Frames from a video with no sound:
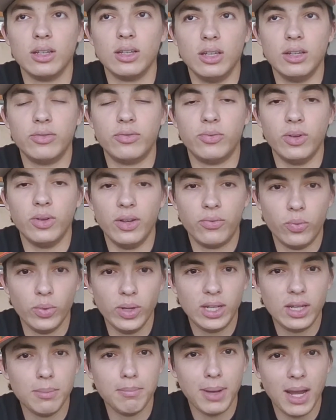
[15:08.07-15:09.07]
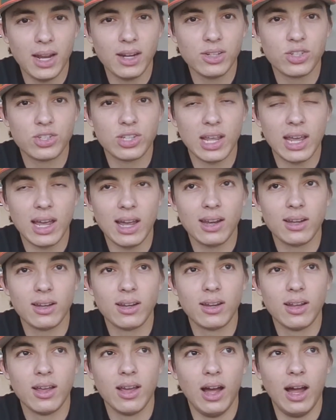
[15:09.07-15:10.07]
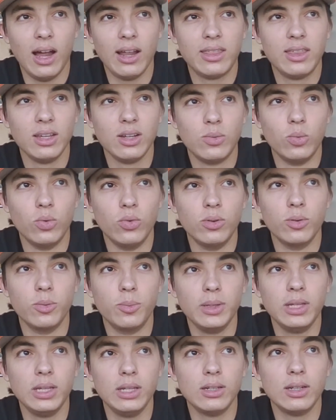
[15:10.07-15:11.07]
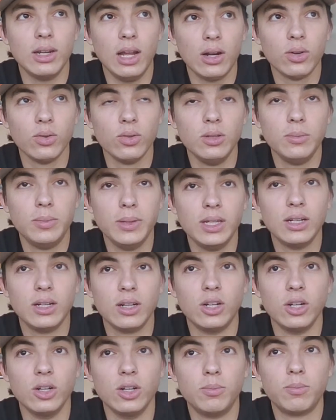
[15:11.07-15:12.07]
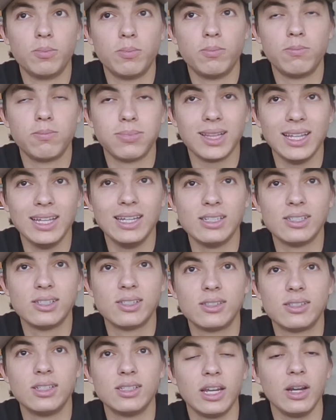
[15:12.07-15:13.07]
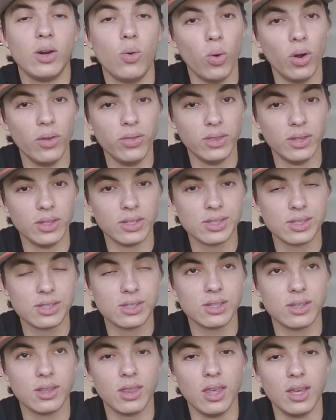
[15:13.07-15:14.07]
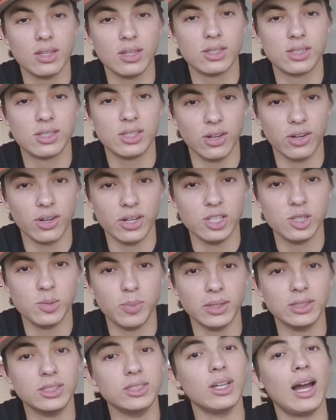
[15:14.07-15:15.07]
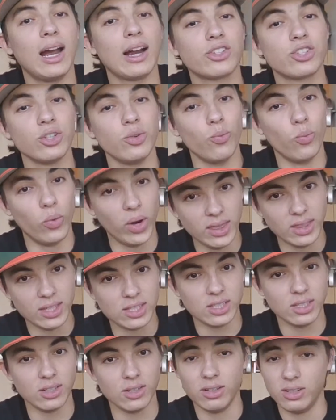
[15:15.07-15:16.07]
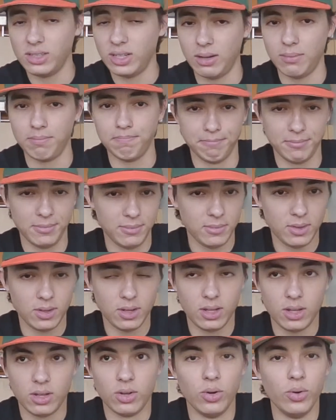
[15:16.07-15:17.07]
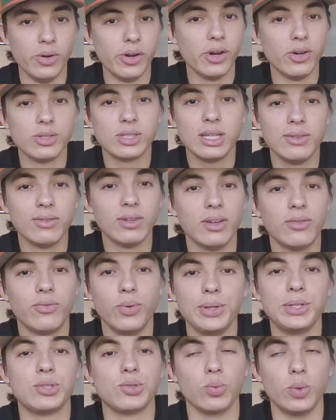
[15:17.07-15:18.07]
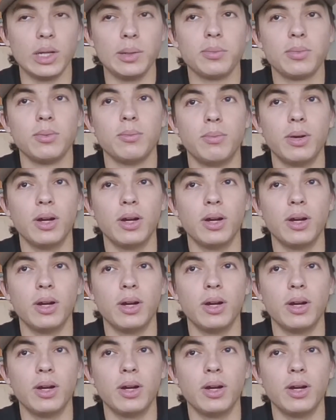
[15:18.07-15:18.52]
If we can manage that, I think we will be not only be in a good place to take one this series, but to actually win the series. And who knows, even if we sweep.